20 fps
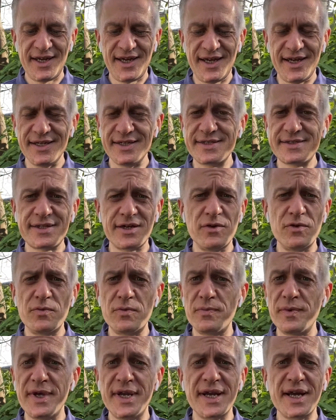still
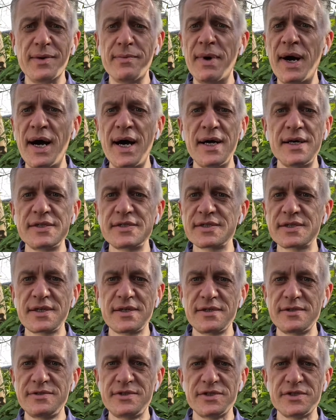wearing a mask
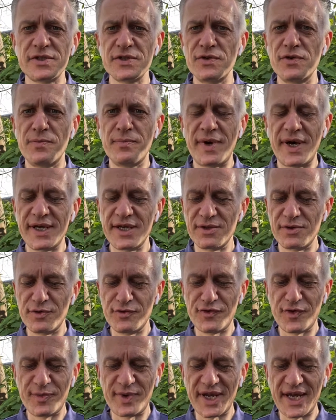just to go and buy a loaf
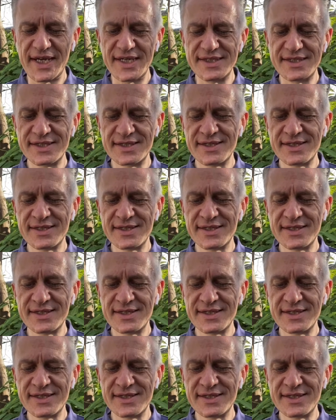of bread,